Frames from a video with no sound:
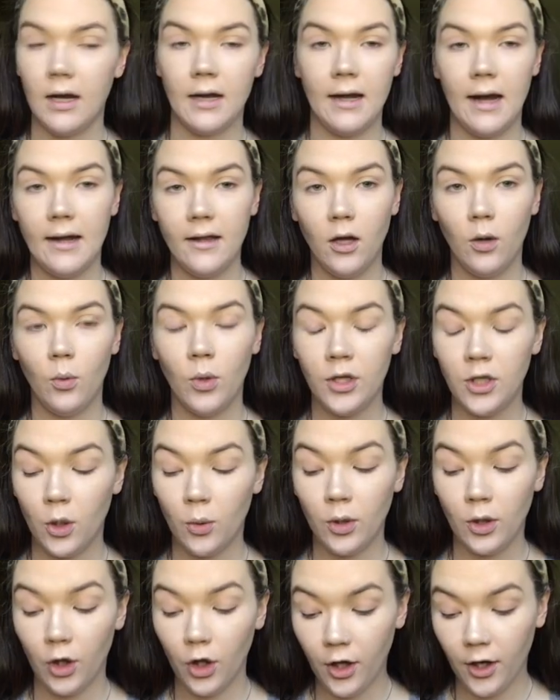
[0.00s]
And I don't want
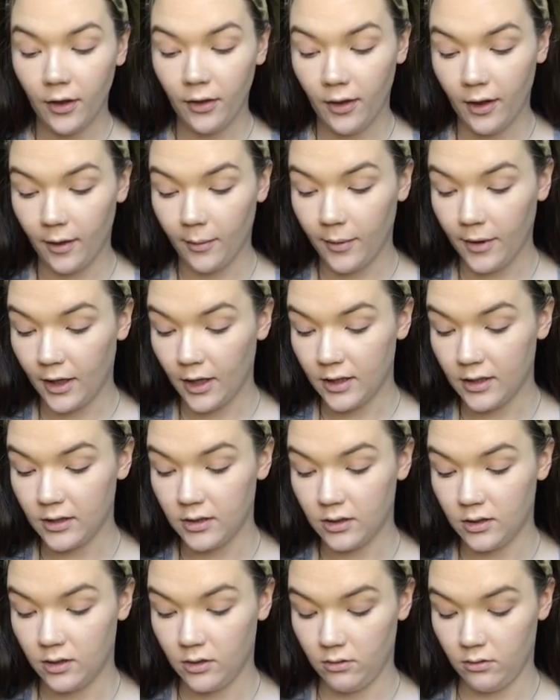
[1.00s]
no one looking there,
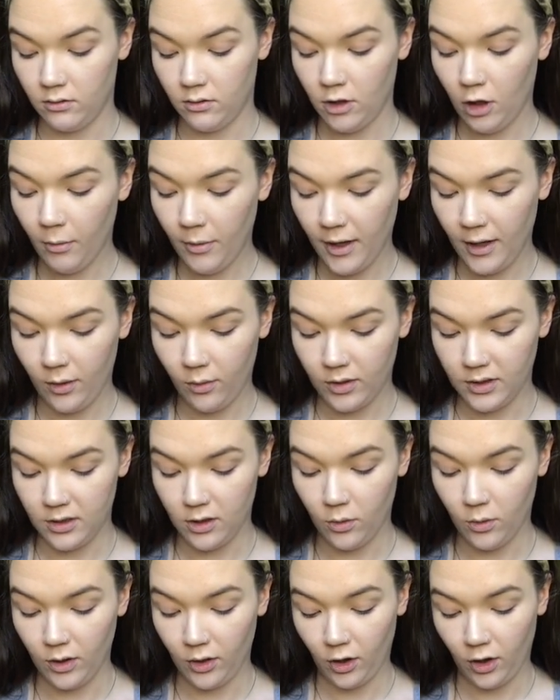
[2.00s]
because nobody wants
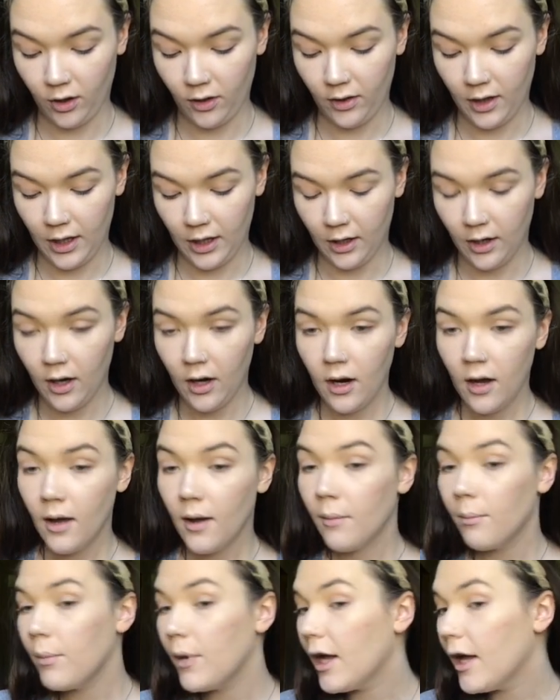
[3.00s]
no one looking there.
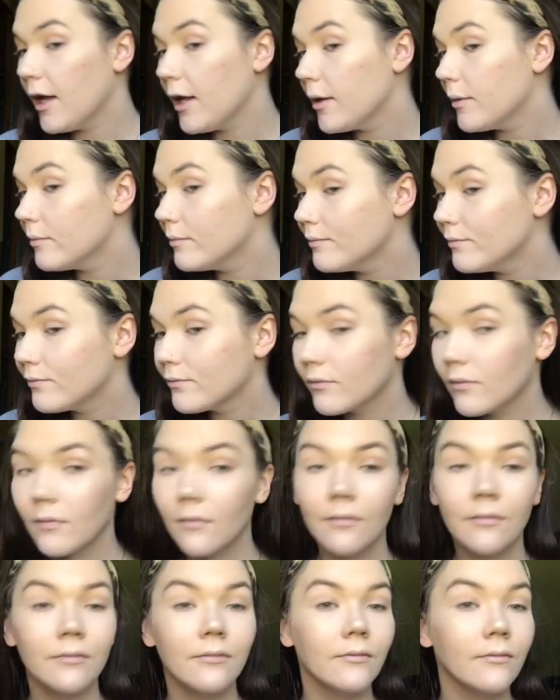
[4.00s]
But
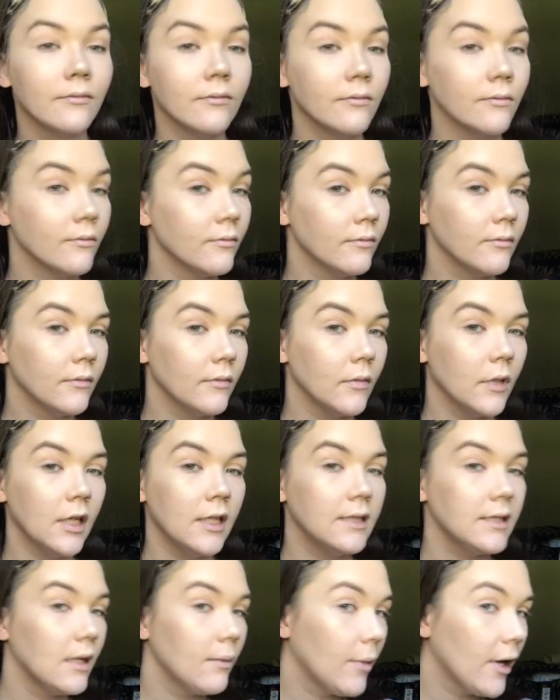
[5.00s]

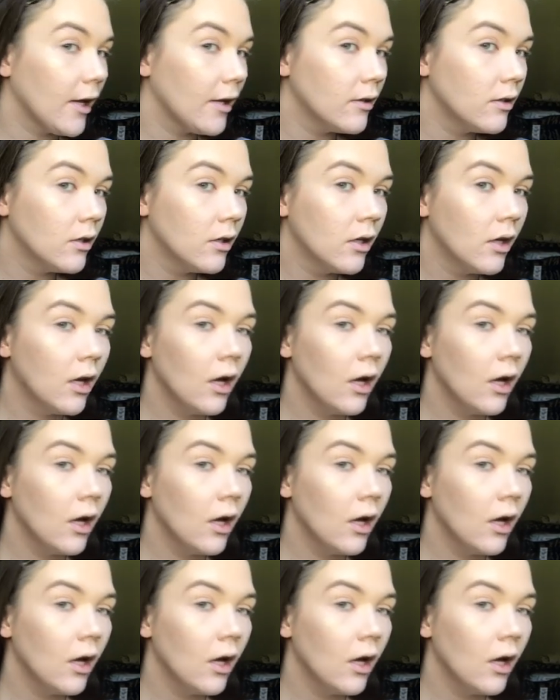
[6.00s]
it's not bad.